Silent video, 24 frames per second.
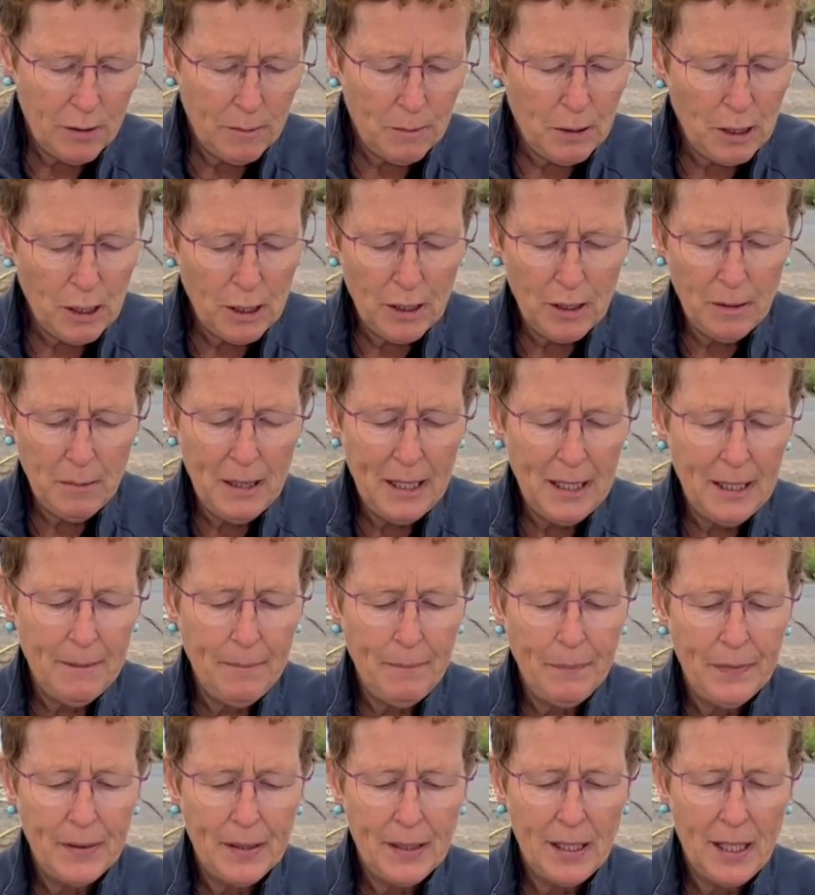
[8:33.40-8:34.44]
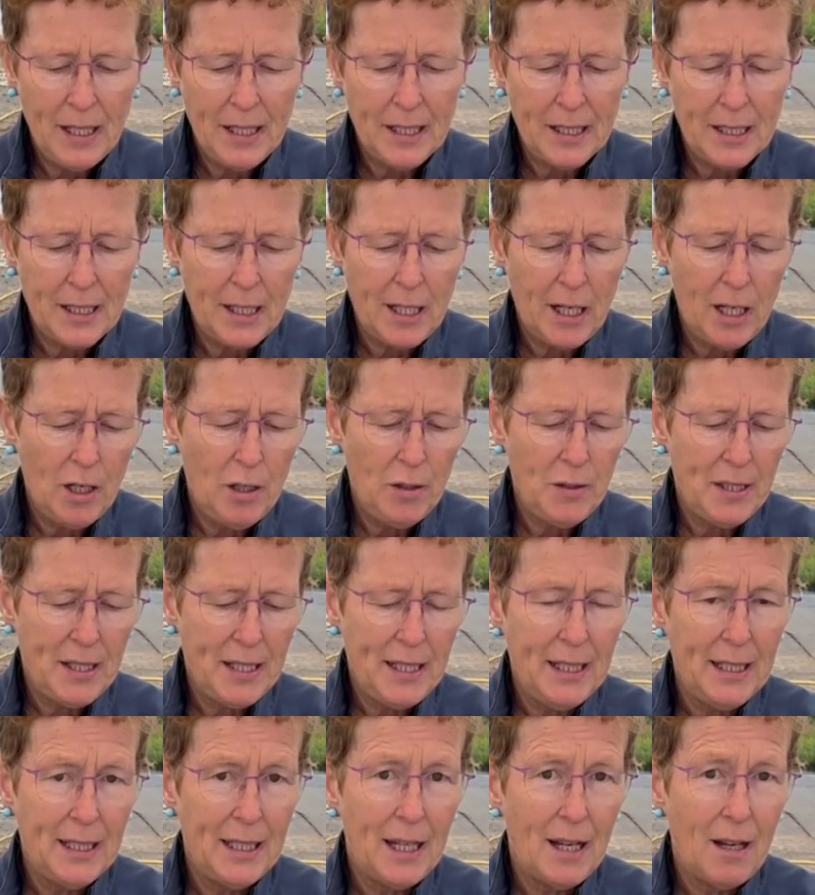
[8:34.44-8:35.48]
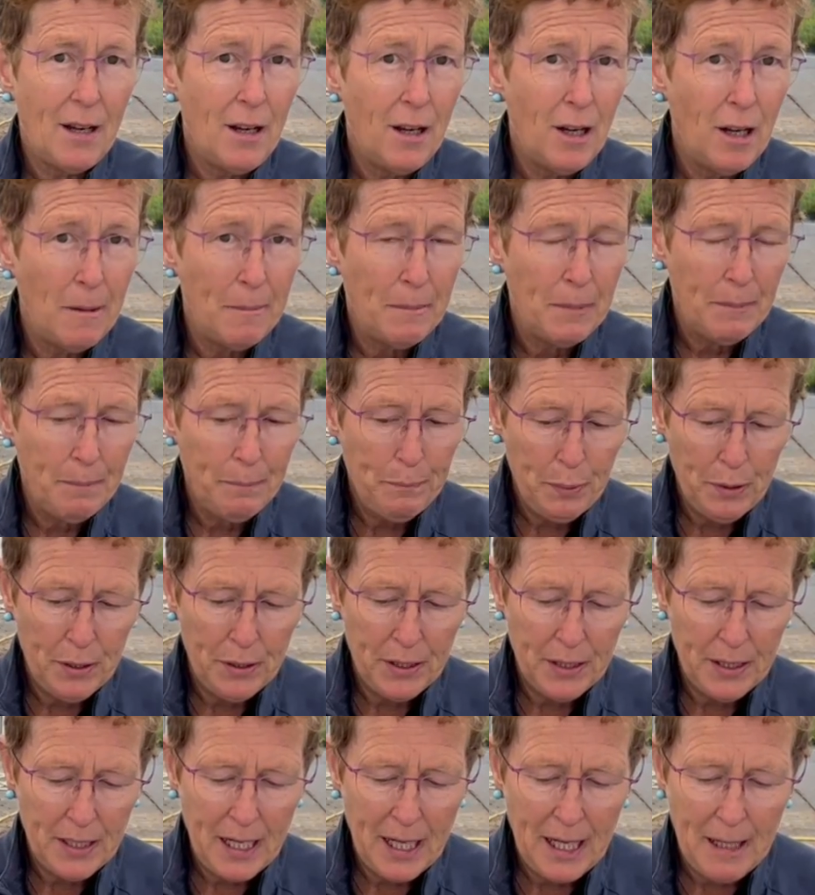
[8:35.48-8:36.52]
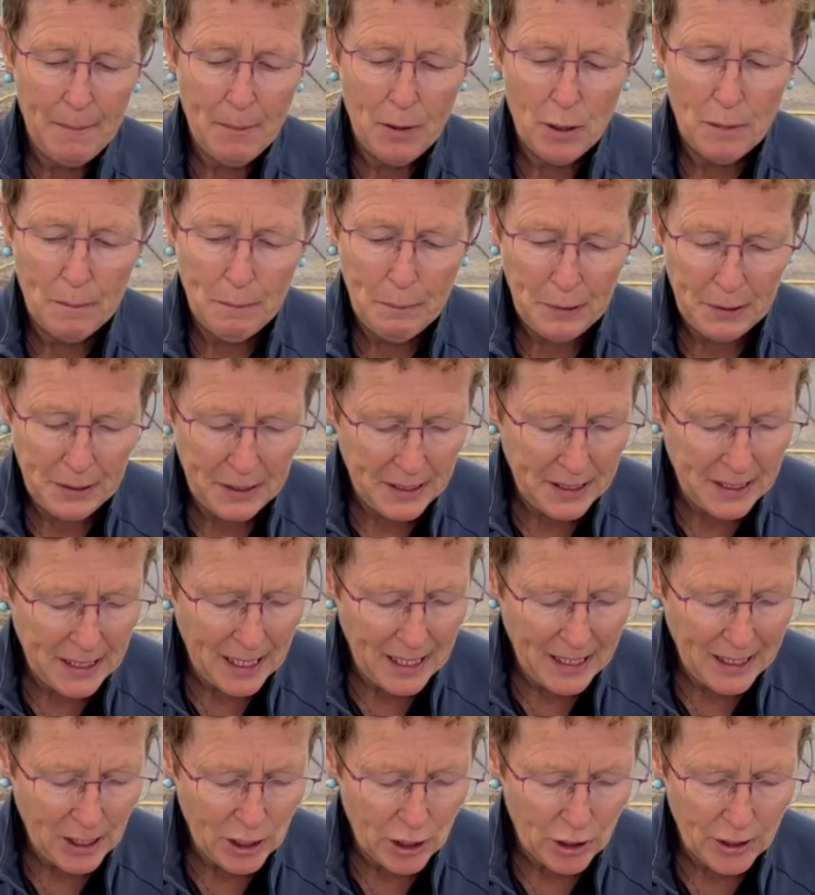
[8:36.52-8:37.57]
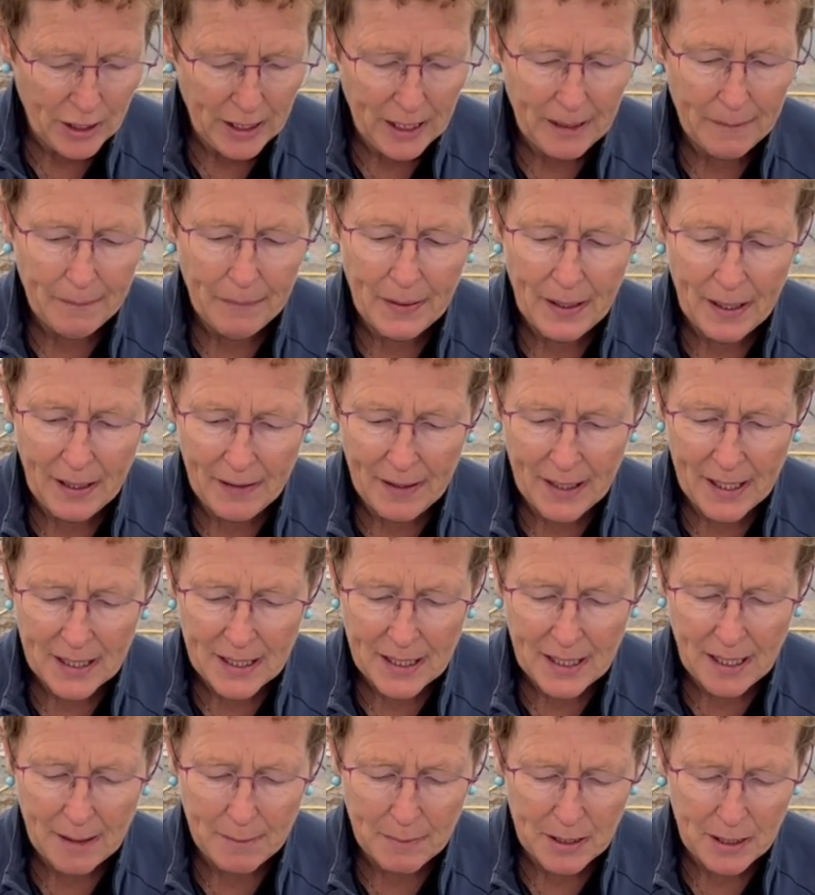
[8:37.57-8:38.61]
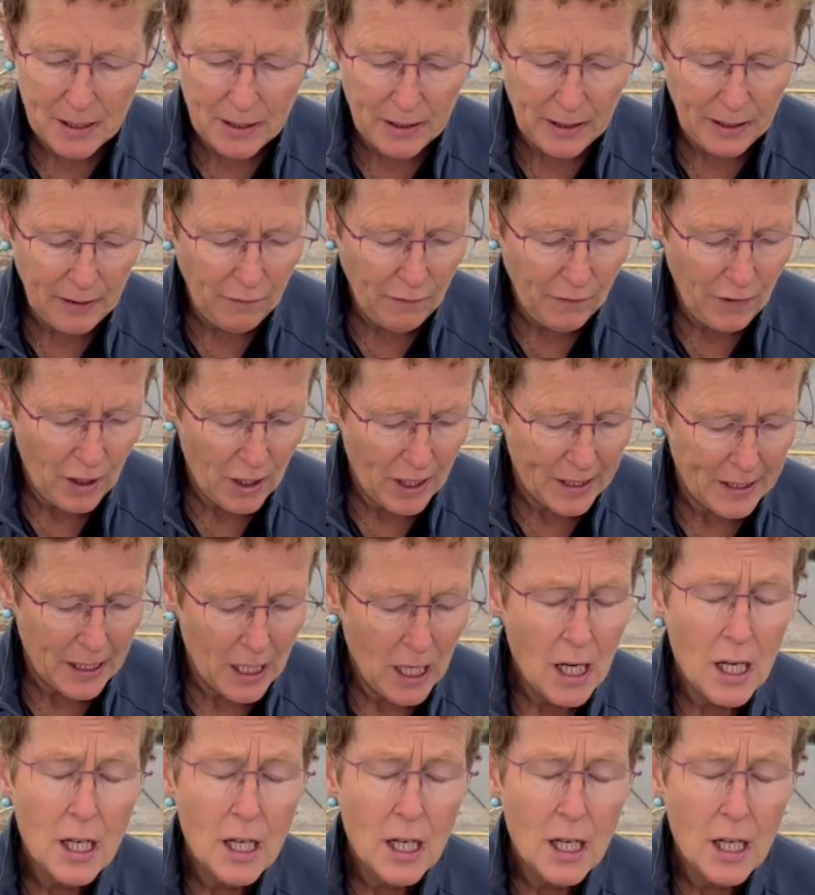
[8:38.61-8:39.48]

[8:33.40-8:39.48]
Put them in like so, seal it up, put the name on, put the date on it, and that's absolutely fine.